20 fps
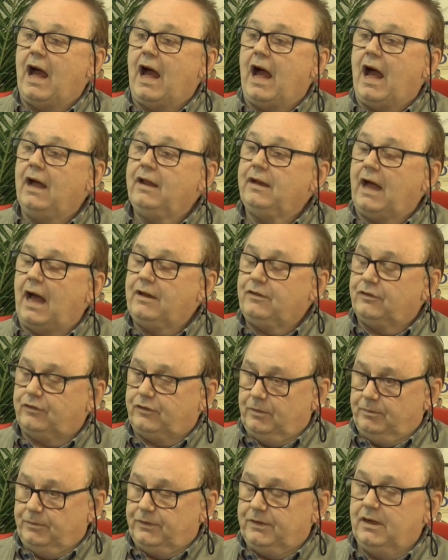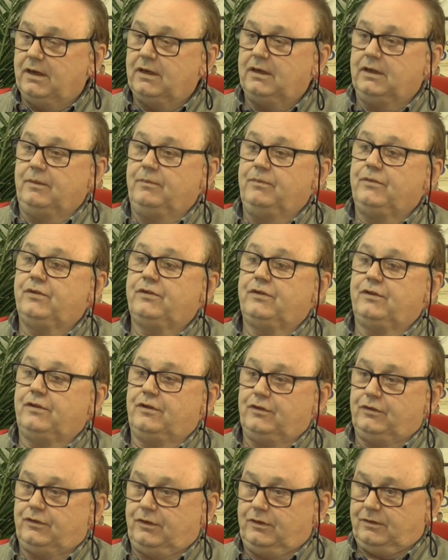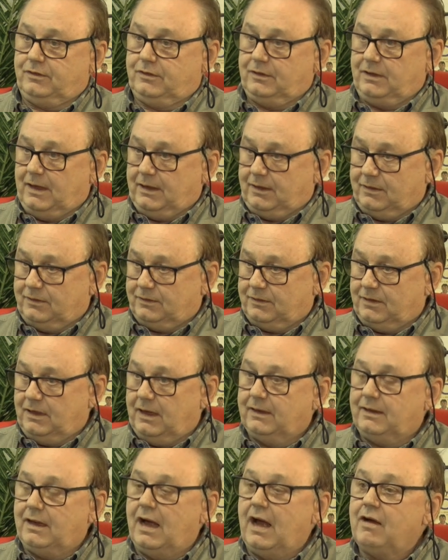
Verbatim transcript: And, and sometimes there's this like slight